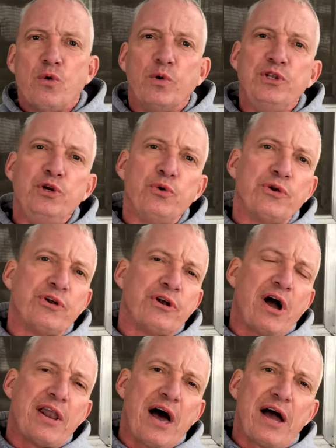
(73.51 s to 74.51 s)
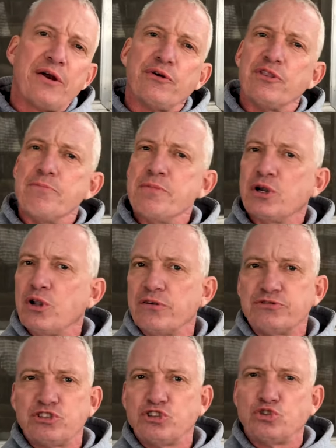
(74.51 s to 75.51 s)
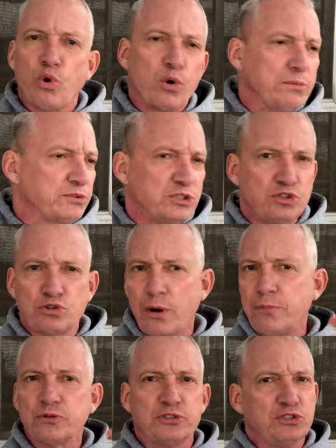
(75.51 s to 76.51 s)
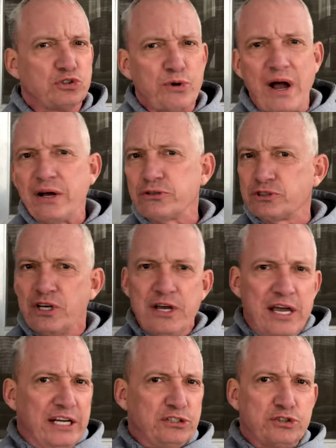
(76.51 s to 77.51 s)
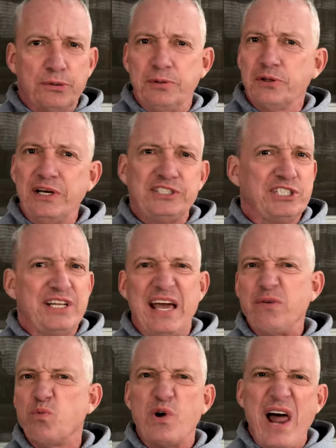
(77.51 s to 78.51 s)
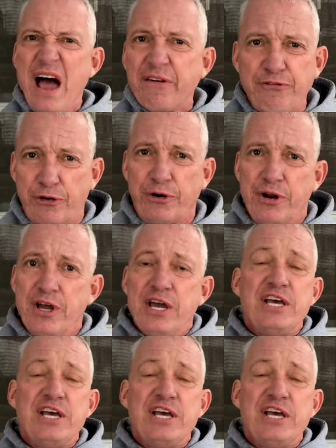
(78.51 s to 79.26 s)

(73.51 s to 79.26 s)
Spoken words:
When you and I are in the middle of storms and troubles and trials and tribulation and whatever,